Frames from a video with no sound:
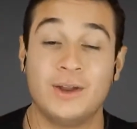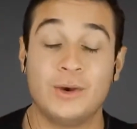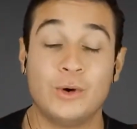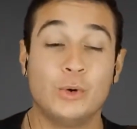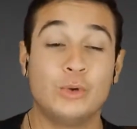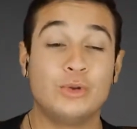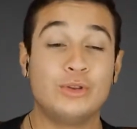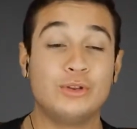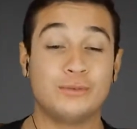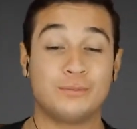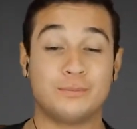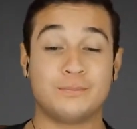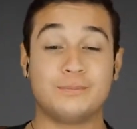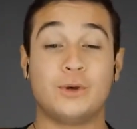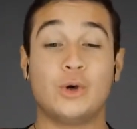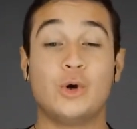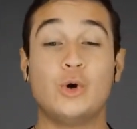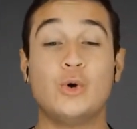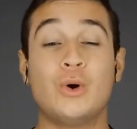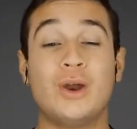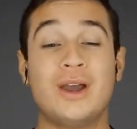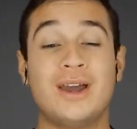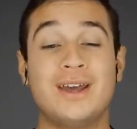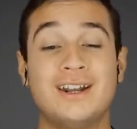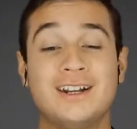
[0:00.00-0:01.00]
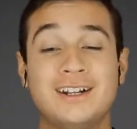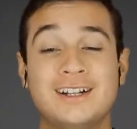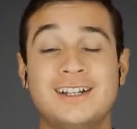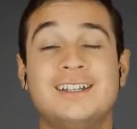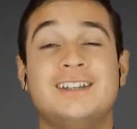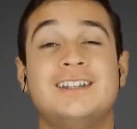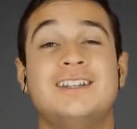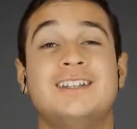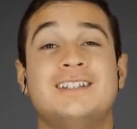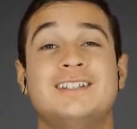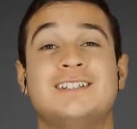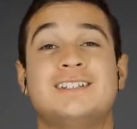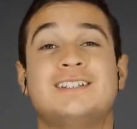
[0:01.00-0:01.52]
Who
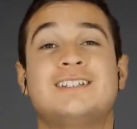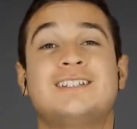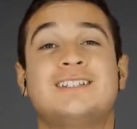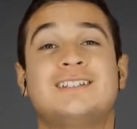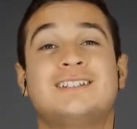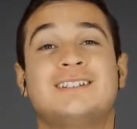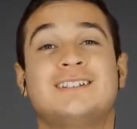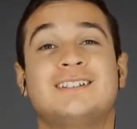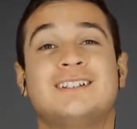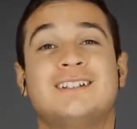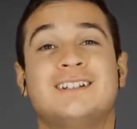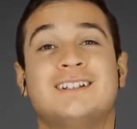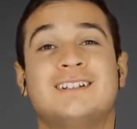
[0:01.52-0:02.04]
edited this?